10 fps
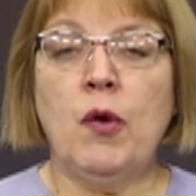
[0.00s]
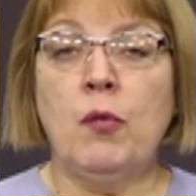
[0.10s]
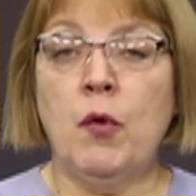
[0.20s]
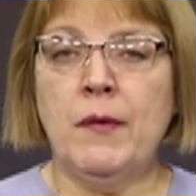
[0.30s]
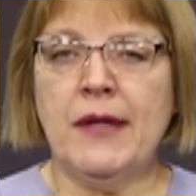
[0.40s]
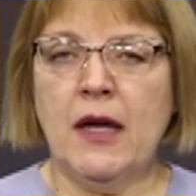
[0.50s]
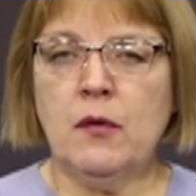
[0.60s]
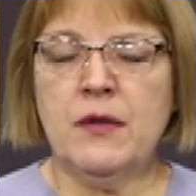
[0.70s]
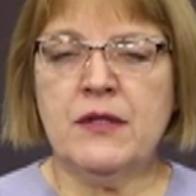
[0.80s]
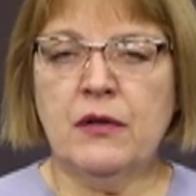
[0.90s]
Roman
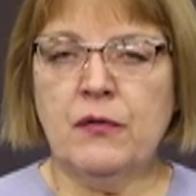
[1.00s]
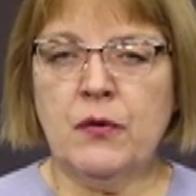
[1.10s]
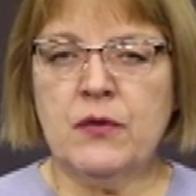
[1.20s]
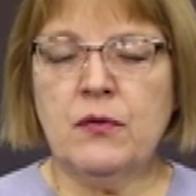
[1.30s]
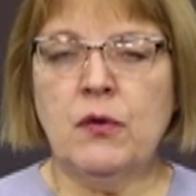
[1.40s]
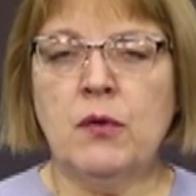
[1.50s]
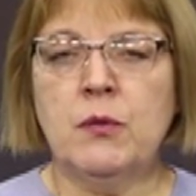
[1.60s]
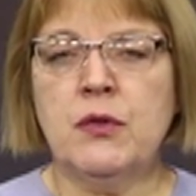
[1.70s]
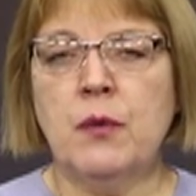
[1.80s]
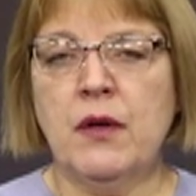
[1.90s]
galleries on the first floor,
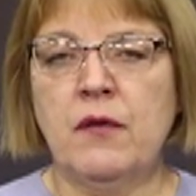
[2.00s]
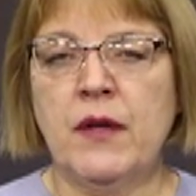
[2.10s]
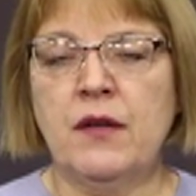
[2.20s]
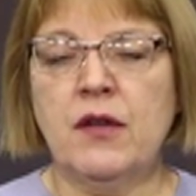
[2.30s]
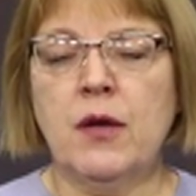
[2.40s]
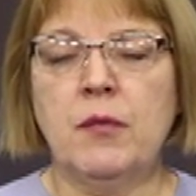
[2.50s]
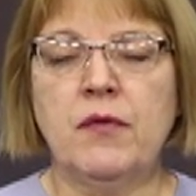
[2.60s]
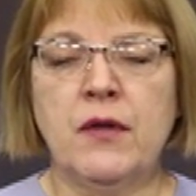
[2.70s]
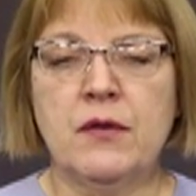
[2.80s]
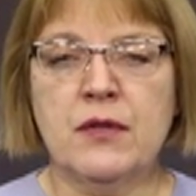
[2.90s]
which were renovated a couple of
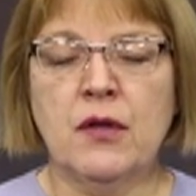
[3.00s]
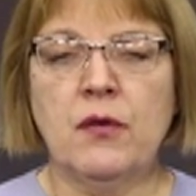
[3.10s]
years ago.